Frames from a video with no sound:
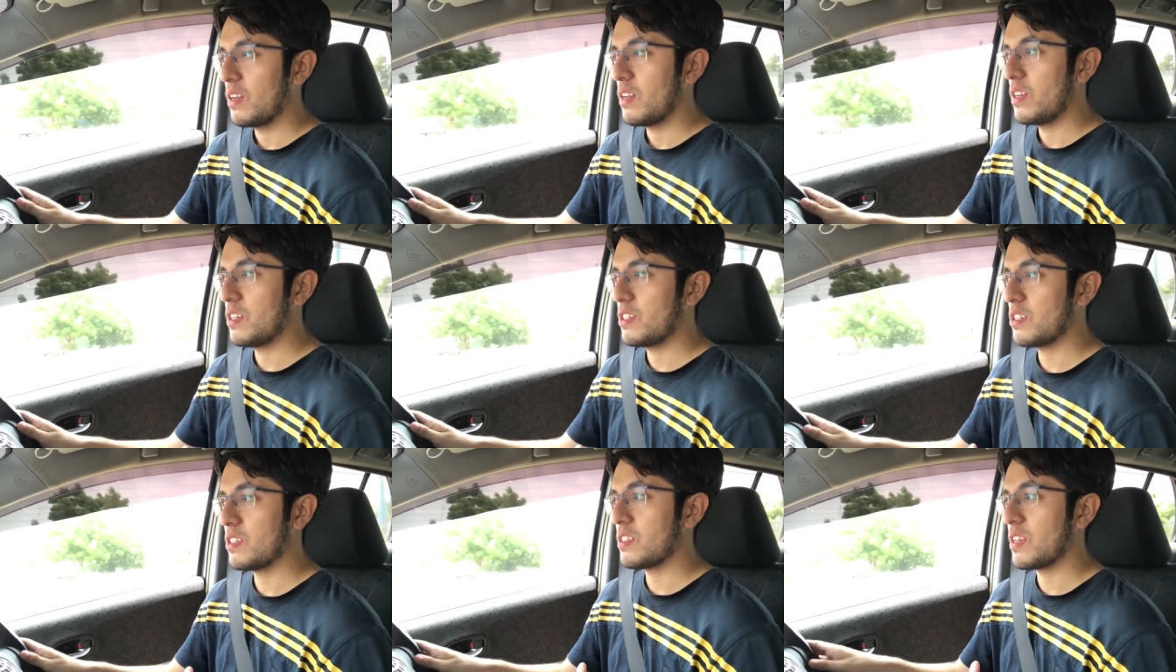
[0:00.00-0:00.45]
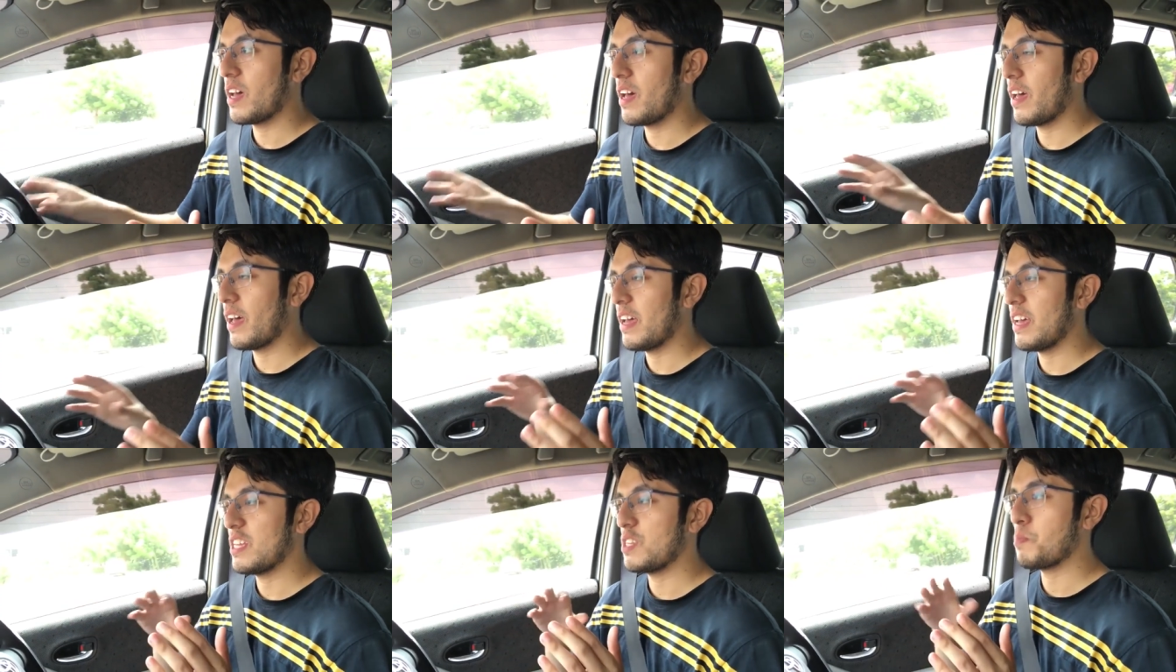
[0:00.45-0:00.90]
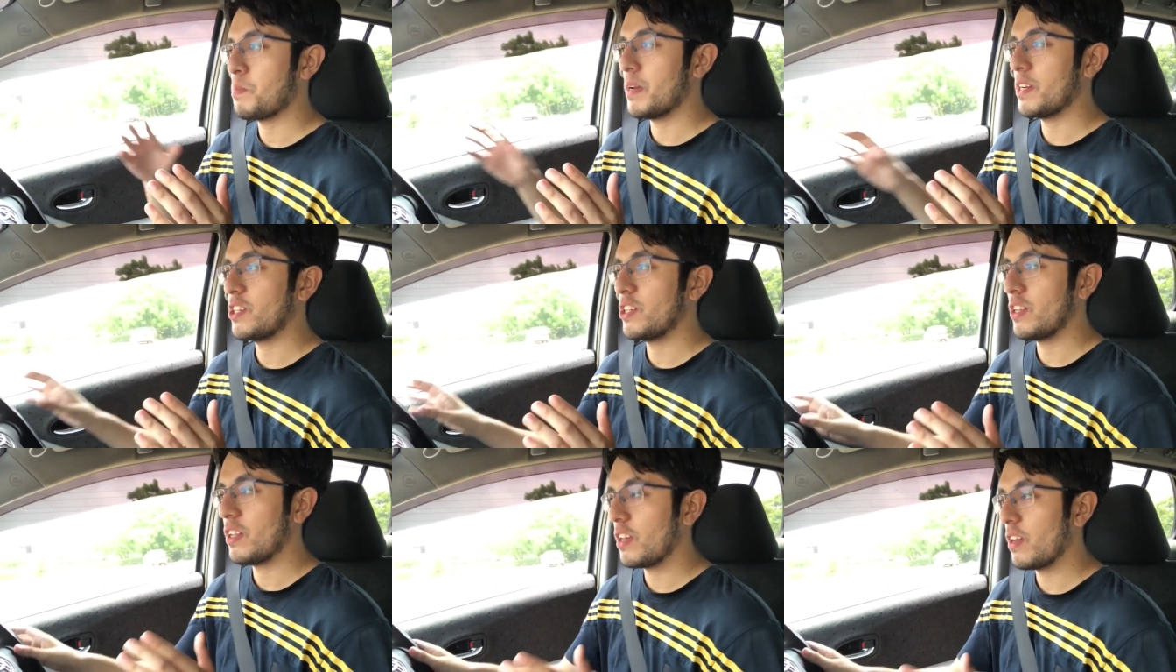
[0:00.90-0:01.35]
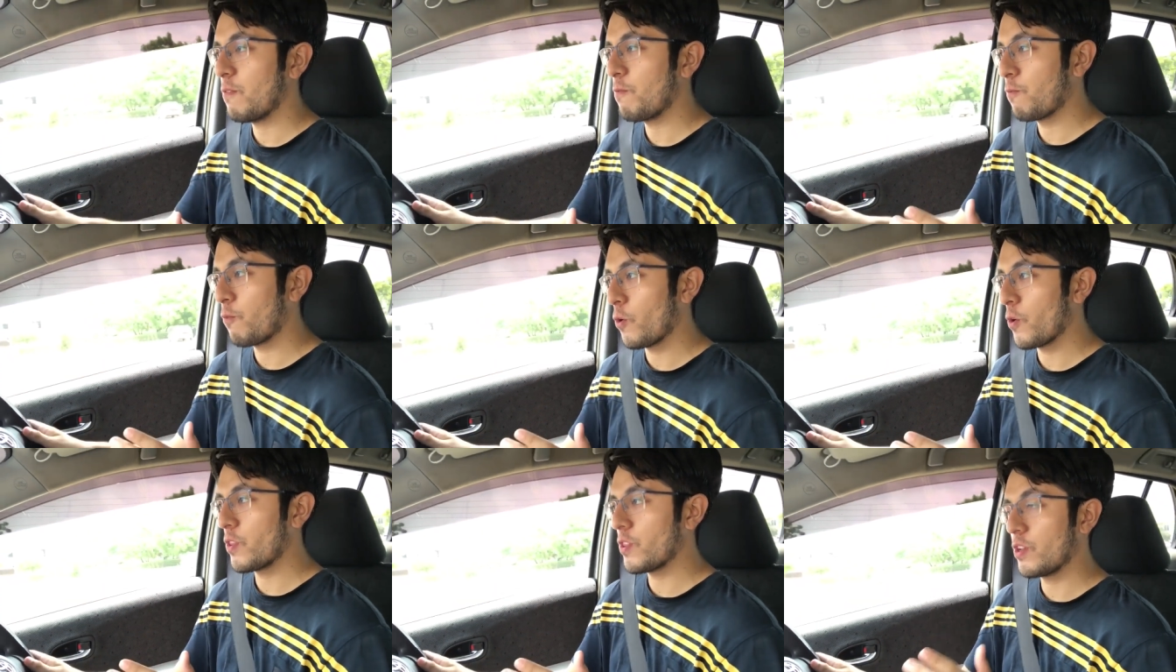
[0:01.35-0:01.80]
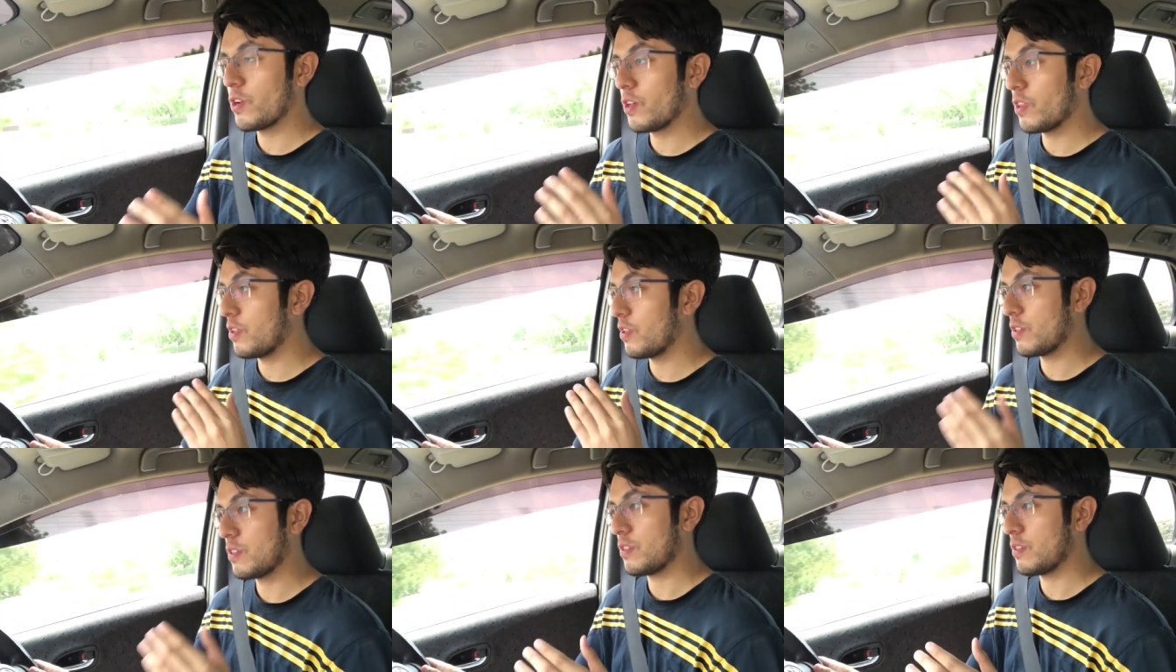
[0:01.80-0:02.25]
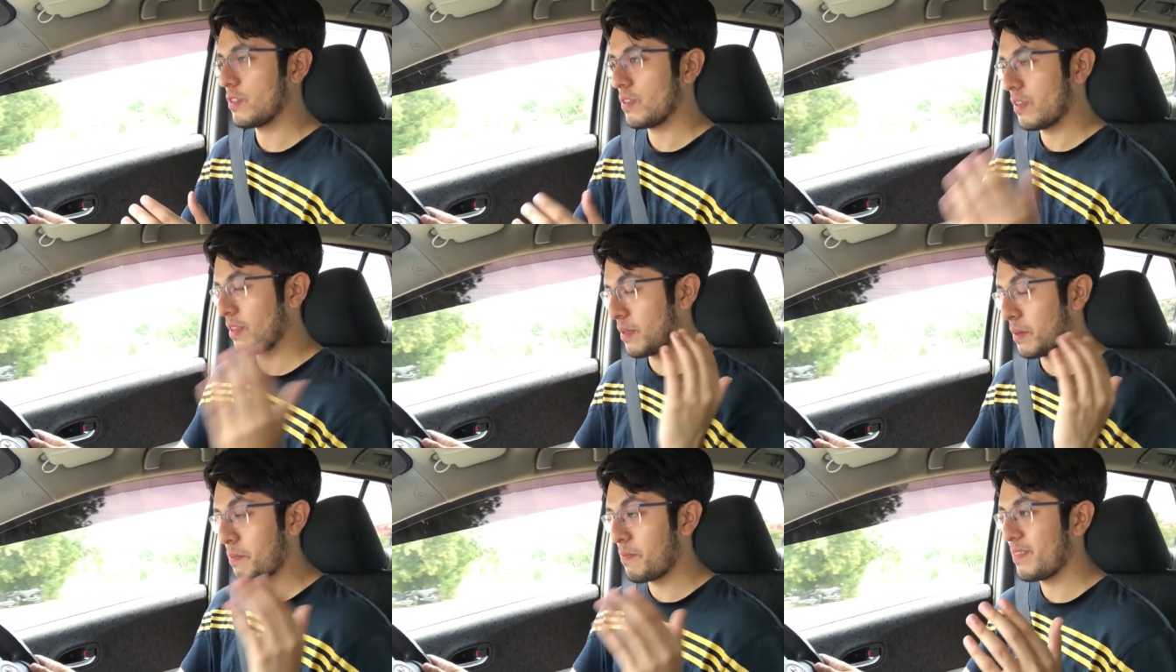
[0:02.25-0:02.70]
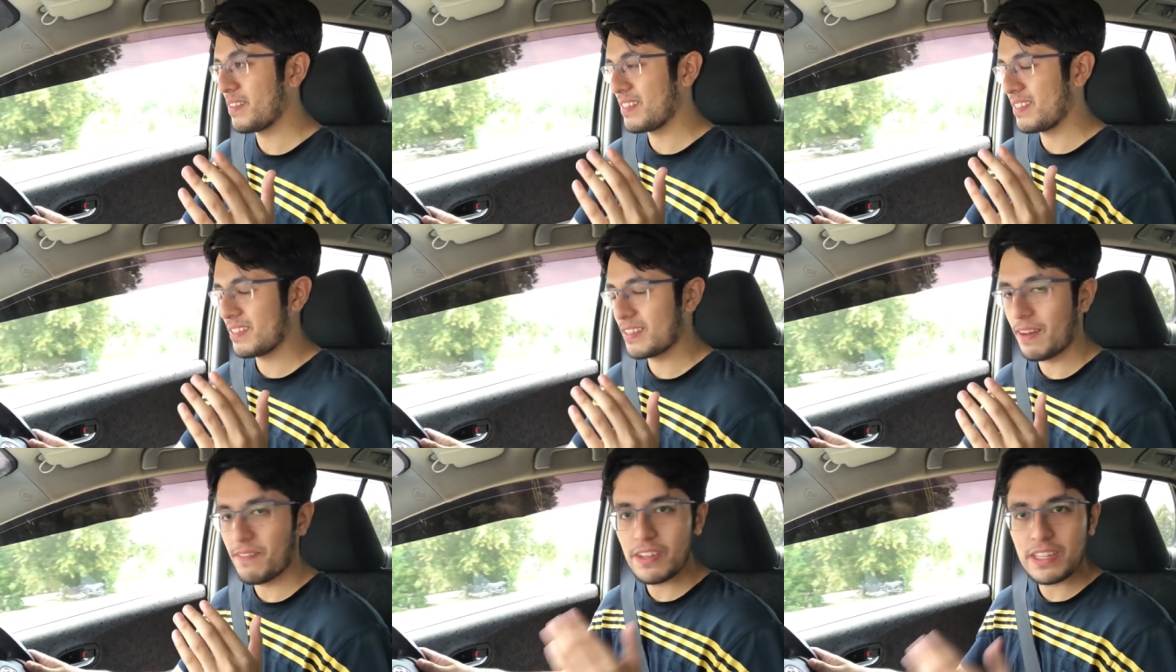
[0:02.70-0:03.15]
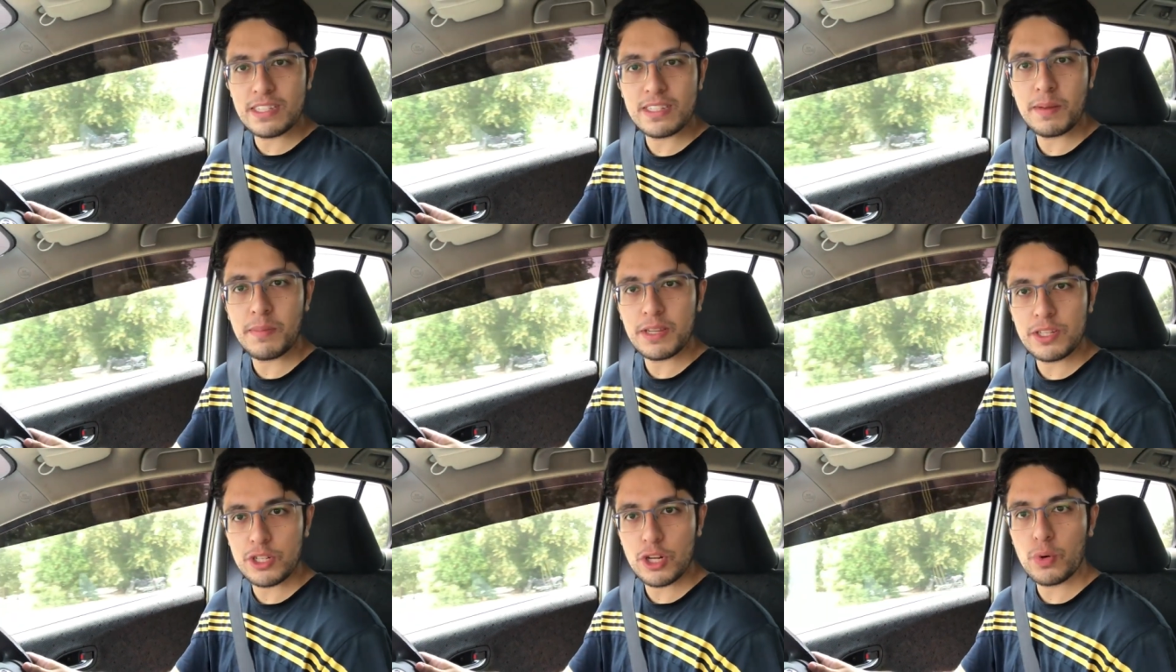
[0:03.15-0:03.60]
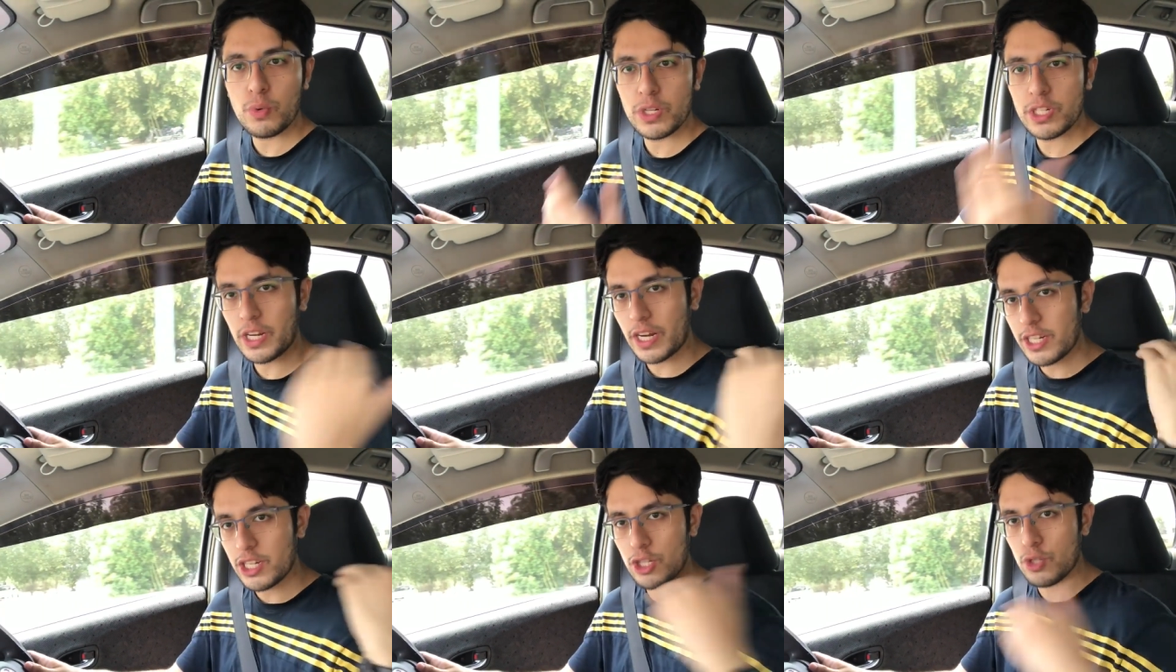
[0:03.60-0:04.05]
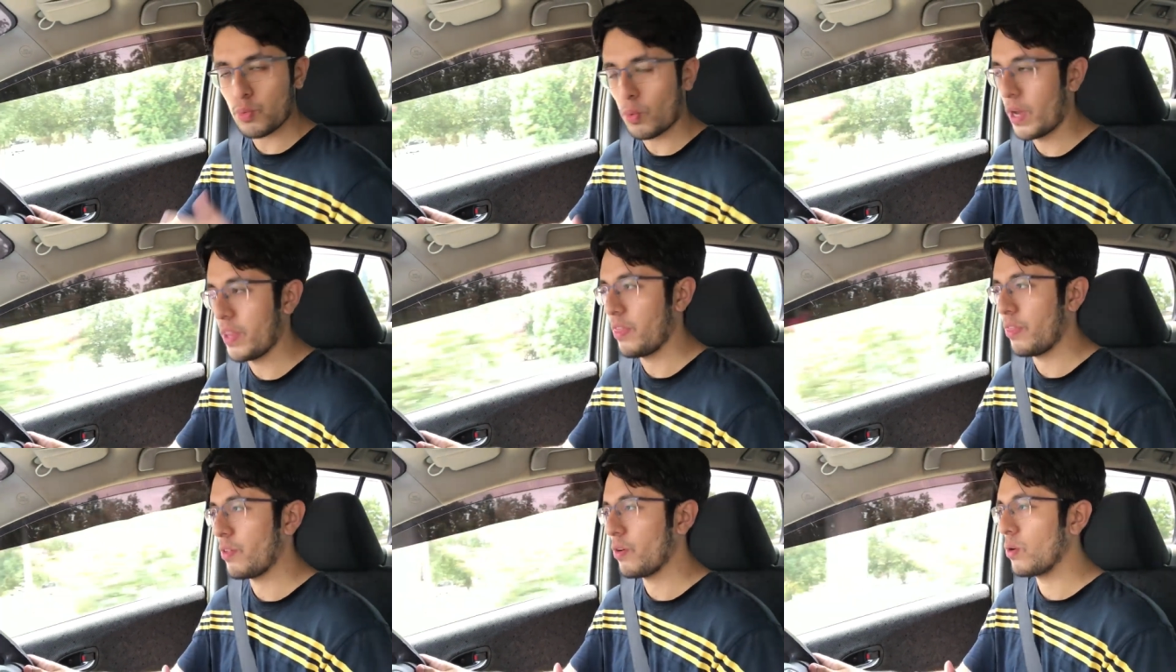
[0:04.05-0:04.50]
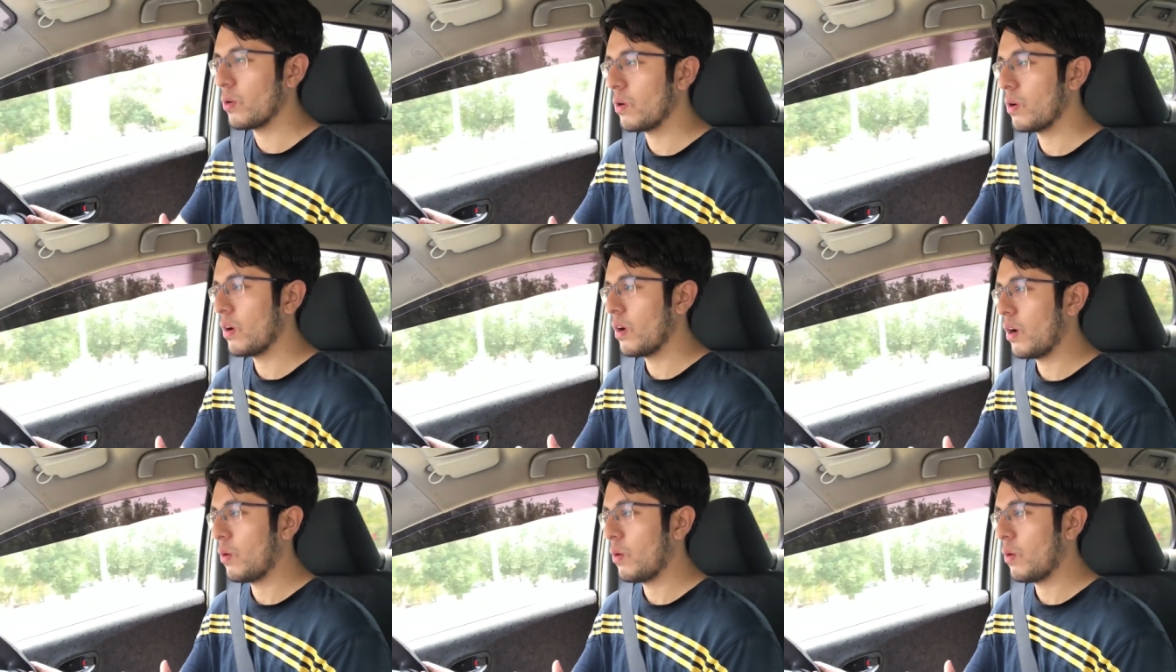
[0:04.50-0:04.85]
it's just that especially in fourth year, this the seventh semester which I just went through,